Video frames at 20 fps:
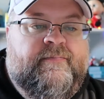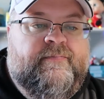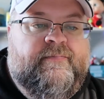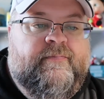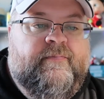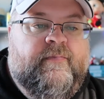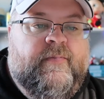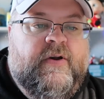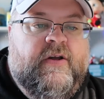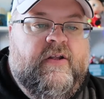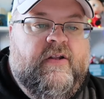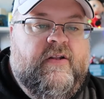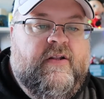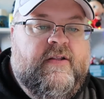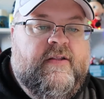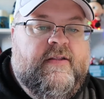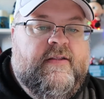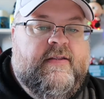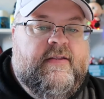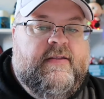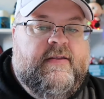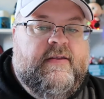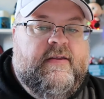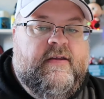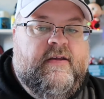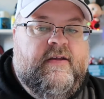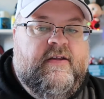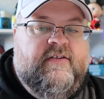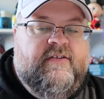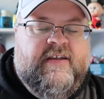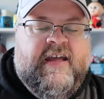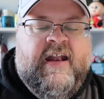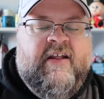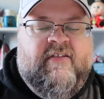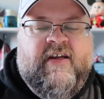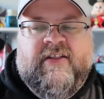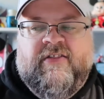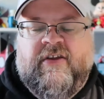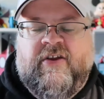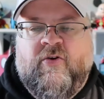But it's kind of
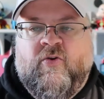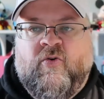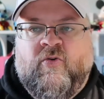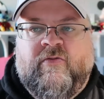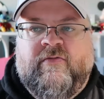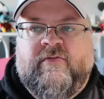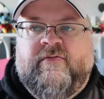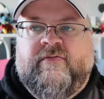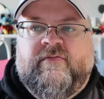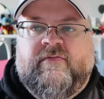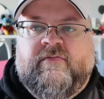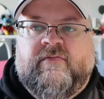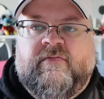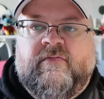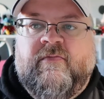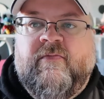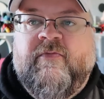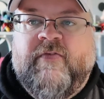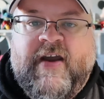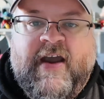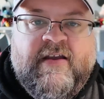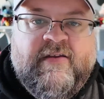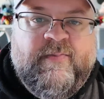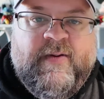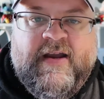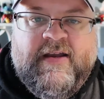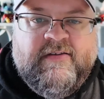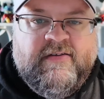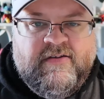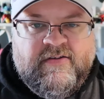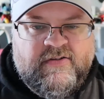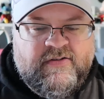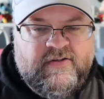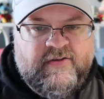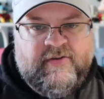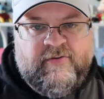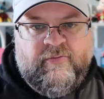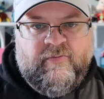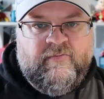like the old fast passes.